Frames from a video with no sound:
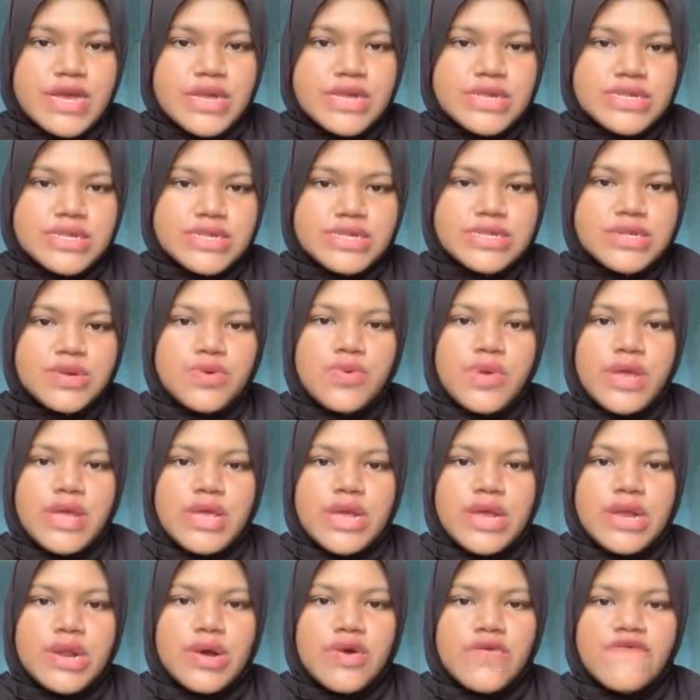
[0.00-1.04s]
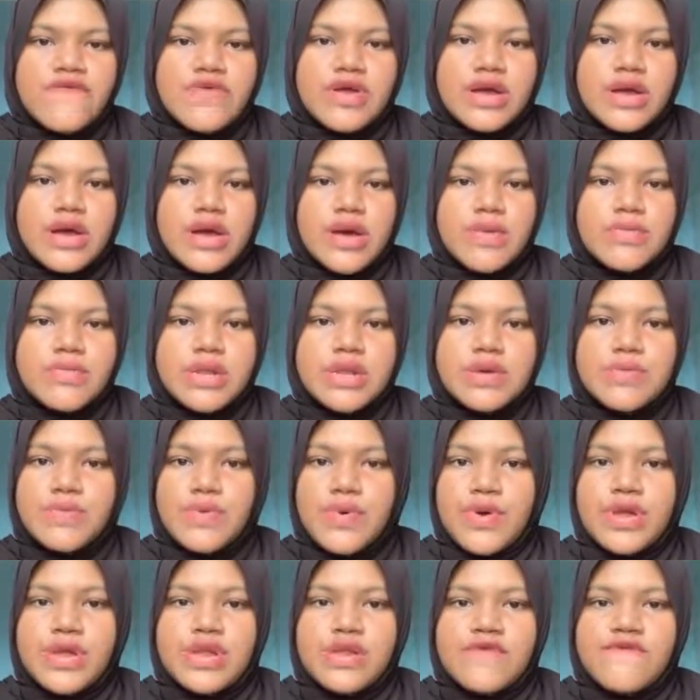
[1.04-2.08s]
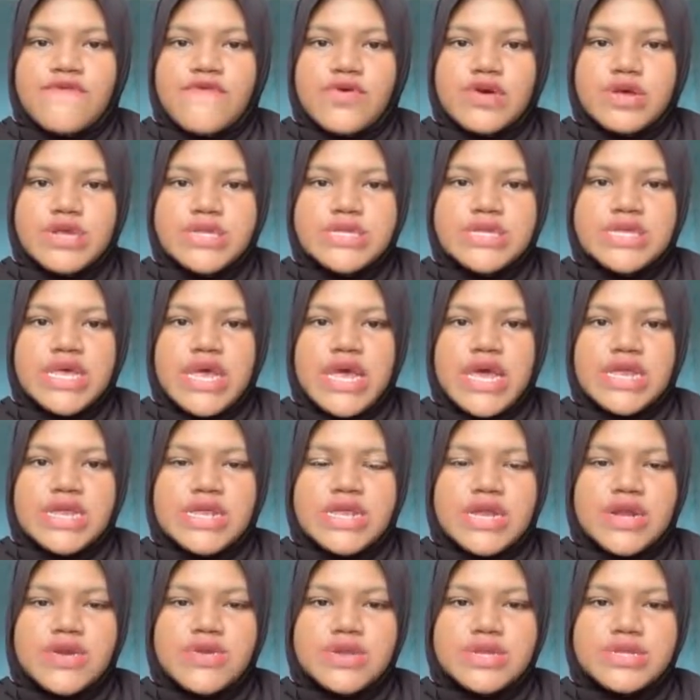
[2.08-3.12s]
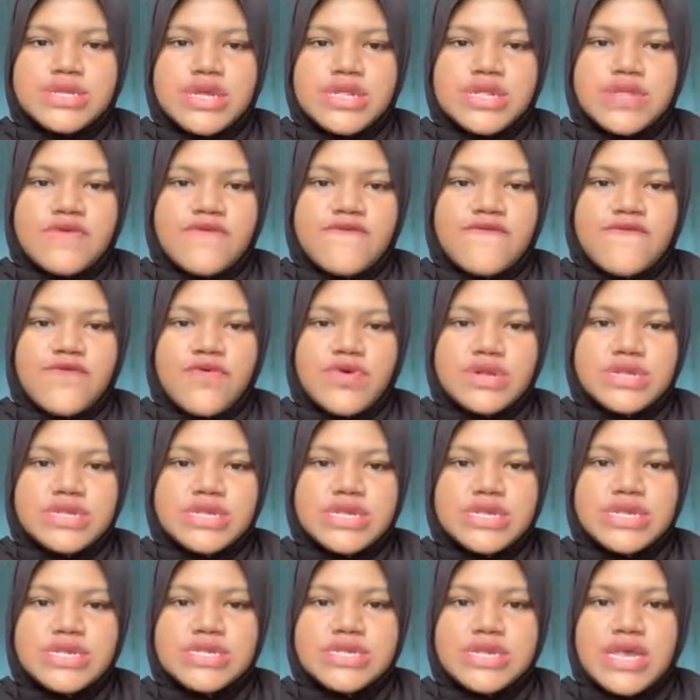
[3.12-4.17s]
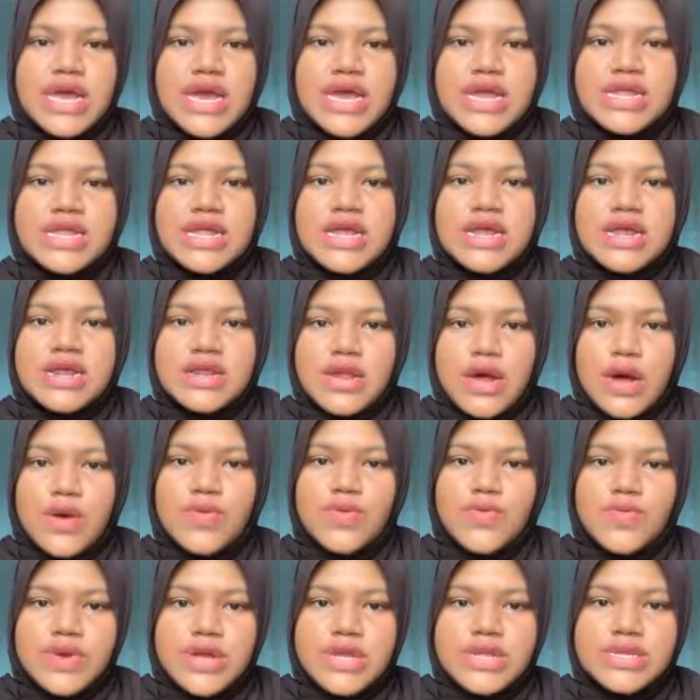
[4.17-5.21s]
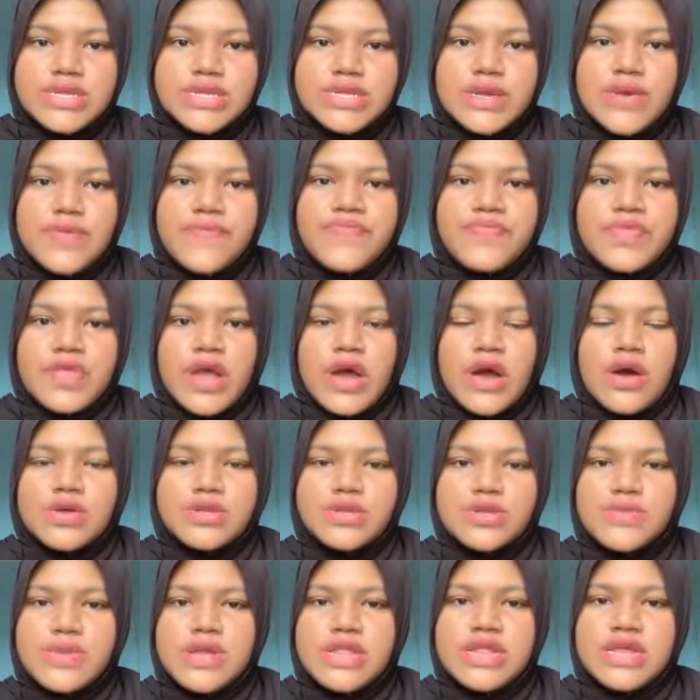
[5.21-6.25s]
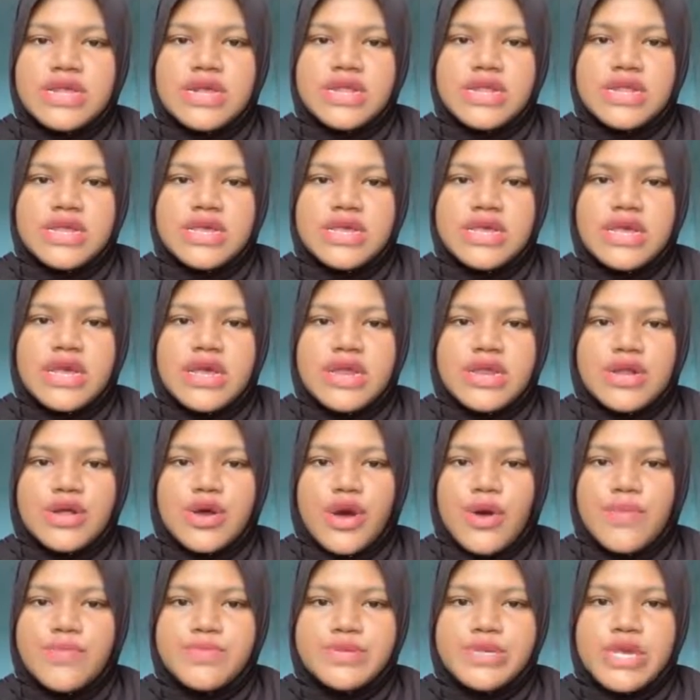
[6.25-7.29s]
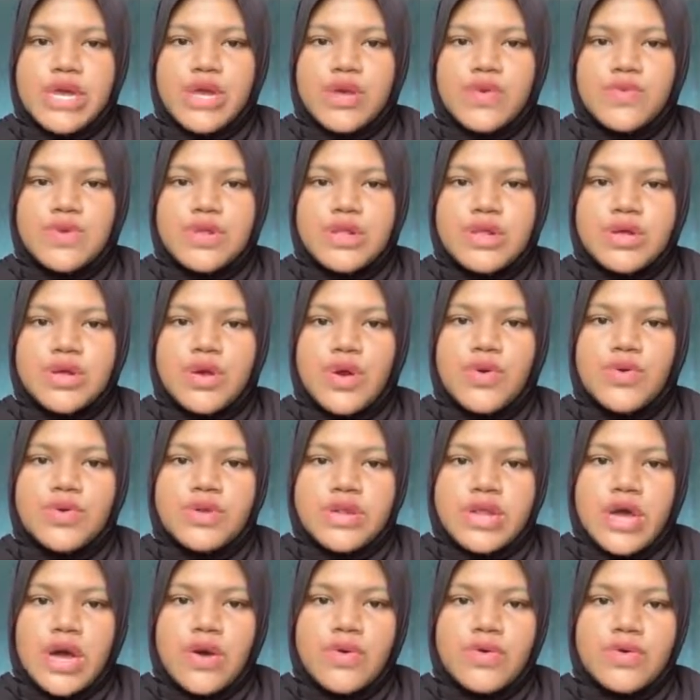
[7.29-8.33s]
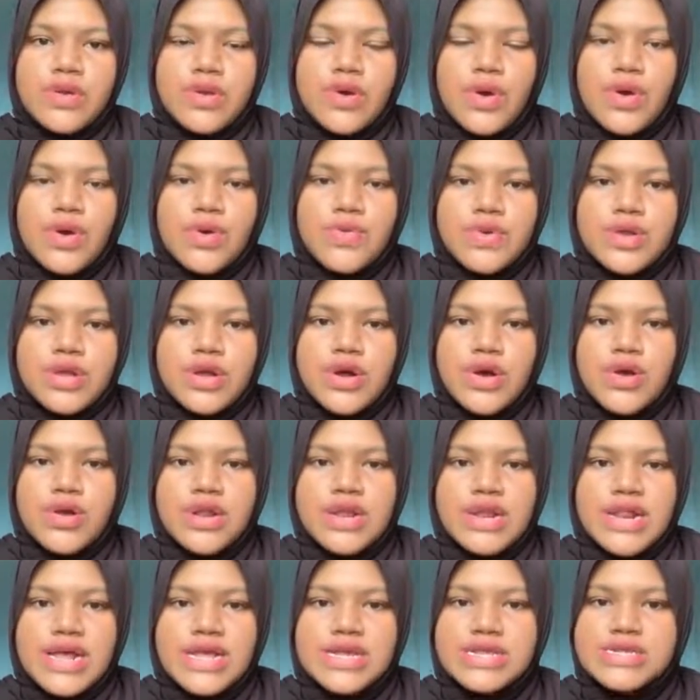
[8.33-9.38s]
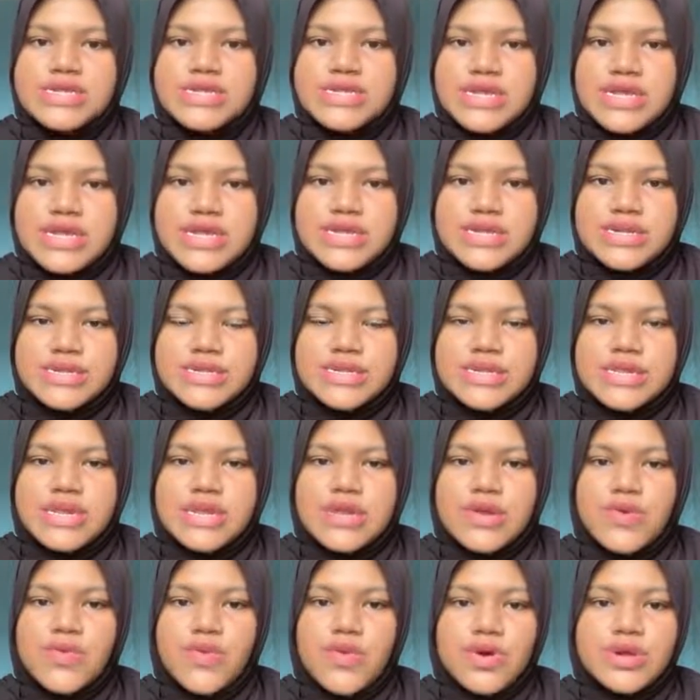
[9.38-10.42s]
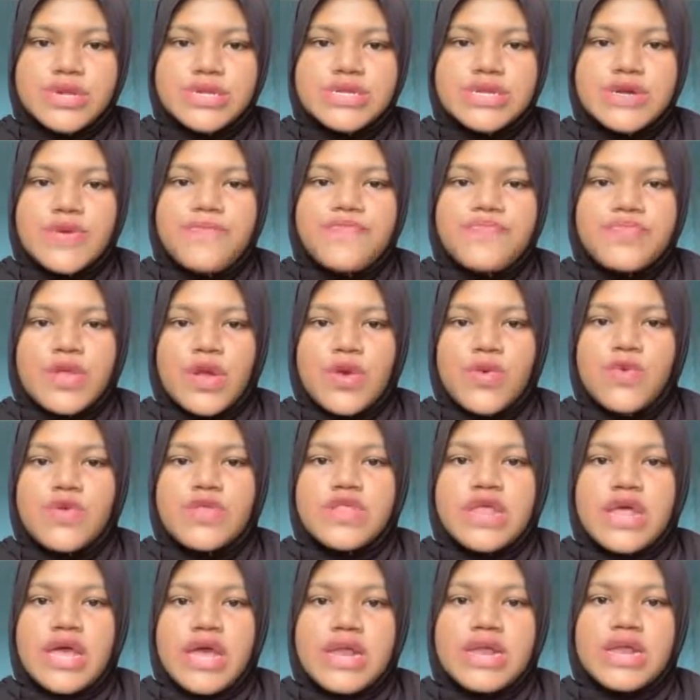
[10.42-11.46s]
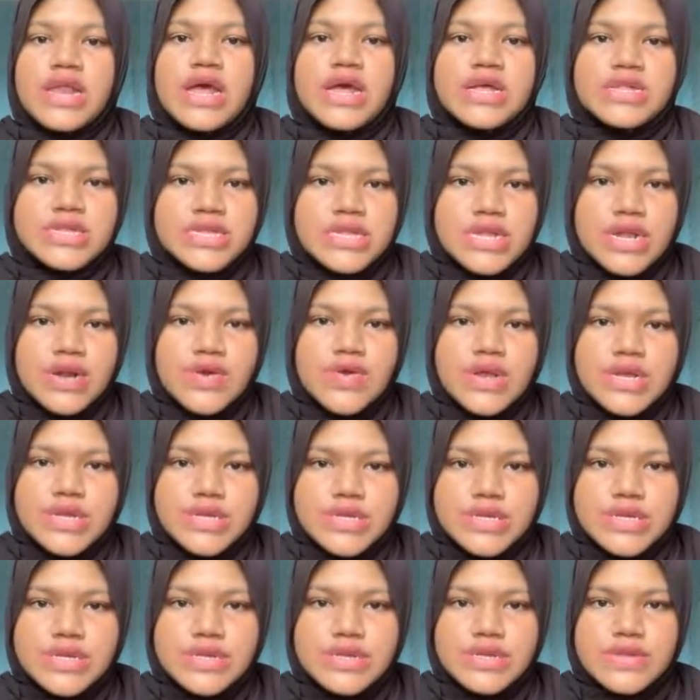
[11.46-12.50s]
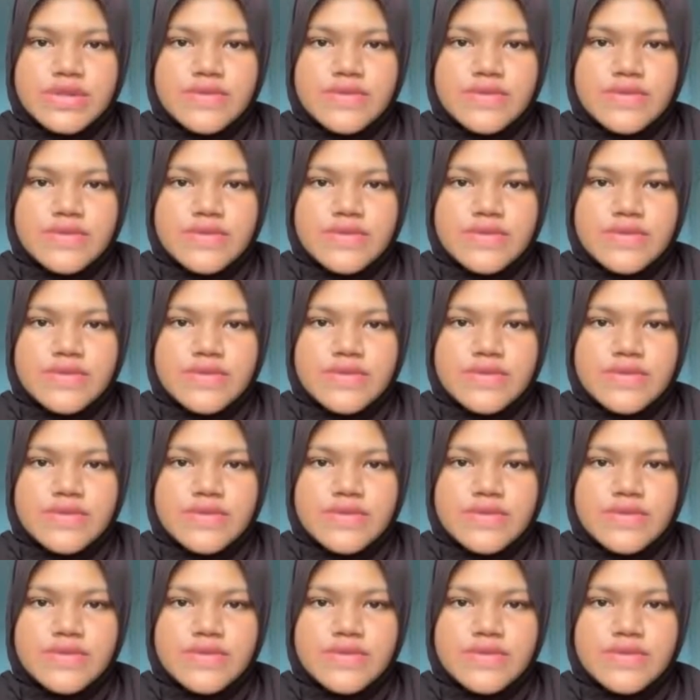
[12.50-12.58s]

Since the weight can overcome the buoyant force and the resultant force is acting downwards, automatically the object will go down, or we call it as sinks in the water with an acceleration.